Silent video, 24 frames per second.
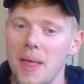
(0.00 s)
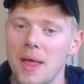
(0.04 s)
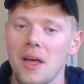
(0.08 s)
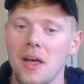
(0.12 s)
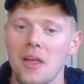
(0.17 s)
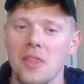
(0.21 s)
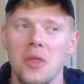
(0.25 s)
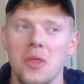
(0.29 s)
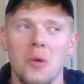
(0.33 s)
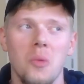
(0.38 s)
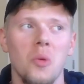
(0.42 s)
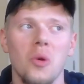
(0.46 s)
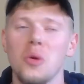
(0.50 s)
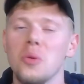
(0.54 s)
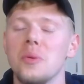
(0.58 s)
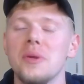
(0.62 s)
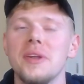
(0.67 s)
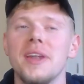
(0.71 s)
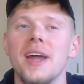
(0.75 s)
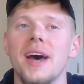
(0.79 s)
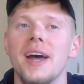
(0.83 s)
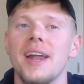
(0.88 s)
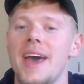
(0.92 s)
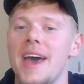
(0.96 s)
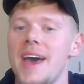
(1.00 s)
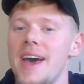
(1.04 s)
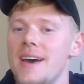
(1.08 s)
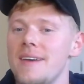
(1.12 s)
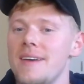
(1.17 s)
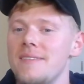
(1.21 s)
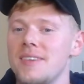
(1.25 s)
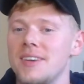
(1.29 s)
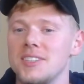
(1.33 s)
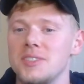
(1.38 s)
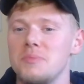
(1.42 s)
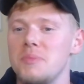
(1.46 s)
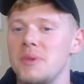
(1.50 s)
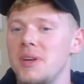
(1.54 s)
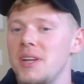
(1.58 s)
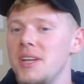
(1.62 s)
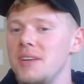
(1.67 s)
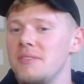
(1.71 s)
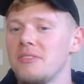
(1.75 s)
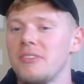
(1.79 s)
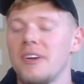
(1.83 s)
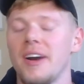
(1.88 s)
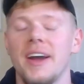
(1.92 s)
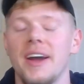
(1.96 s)
The world would not have as many
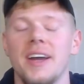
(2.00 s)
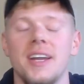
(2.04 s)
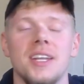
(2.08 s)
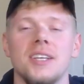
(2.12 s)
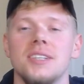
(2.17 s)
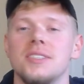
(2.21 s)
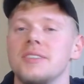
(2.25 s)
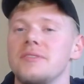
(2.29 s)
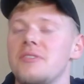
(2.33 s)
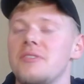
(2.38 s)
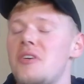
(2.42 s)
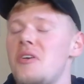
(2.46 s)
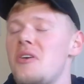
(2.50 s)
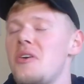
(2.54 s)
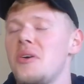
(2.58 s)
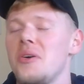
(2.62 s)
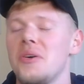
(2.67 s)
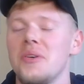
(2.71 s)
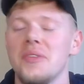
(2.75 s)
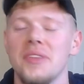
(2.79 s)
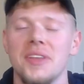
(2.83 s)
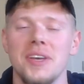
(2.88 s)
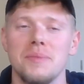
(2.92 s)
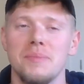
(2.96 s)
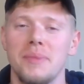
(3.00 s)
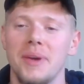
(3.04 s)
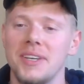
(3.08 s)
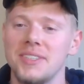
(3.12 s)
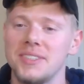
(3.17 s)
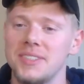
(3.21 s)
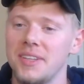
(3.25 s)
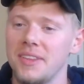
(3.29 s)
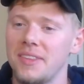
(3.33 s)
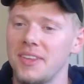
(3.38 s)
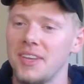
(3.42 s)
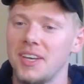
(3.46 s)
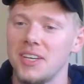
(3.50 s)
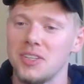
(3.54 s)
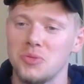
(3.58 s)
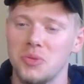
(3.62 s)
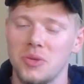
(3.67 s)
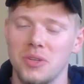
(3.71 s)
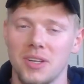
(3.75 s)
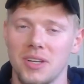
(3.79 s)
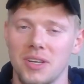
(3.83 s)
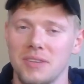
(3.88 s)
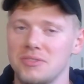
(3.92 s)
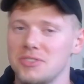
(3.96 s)
varieties of all the amazing things we
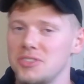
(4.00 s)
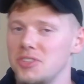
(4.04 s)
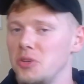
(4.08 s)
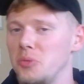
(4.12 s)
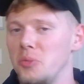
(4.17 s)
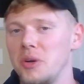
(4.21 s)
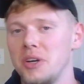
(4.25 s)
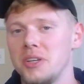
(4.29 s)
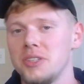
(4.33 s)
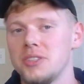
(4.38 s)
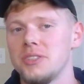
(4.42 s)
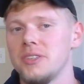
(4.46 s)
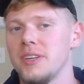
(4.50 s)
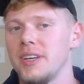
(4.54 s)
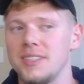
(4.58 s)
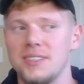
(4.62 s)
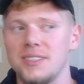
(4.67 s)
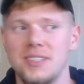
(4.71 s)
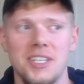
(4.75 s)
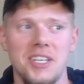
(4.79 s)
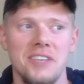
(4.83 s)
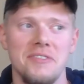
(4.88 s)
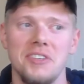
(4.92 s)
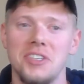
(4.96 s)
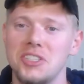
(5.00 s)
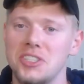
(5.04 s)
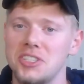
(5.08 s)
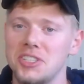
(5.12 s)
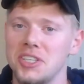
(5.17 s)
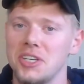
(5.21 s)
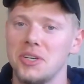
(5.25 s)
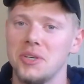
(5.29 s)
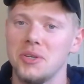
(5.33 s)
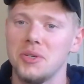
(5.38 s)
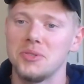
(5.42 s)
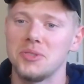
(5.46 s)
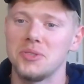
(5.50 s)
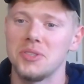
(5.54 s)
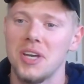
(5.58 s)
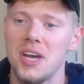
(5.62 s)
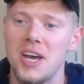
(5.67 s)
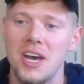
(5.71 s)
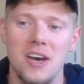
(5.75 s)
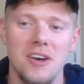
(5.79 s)
love so much, like TV shows,